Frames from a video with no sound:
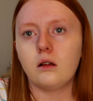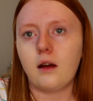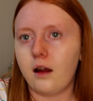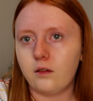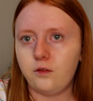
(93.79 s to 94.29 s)

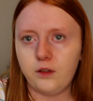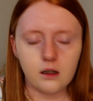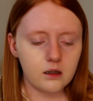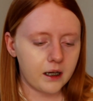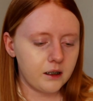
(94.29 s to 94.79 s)
and
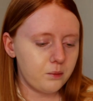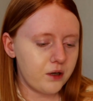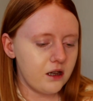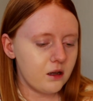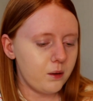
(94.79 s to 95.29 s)
feel kind of
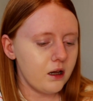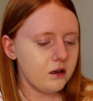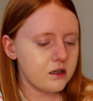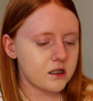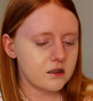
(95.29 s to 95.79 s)

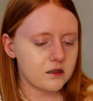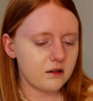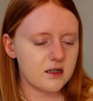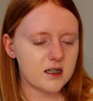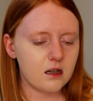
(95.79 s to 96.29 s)
breathable,
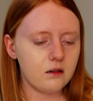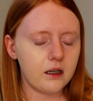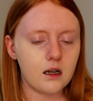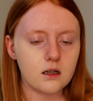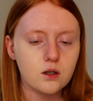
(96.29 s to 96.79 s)
still
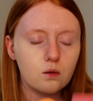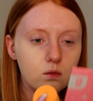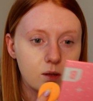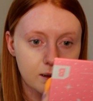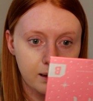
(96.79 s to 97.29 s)
like it's your
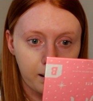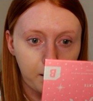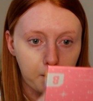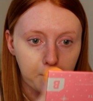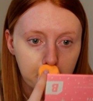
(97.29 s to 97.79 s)
own skin.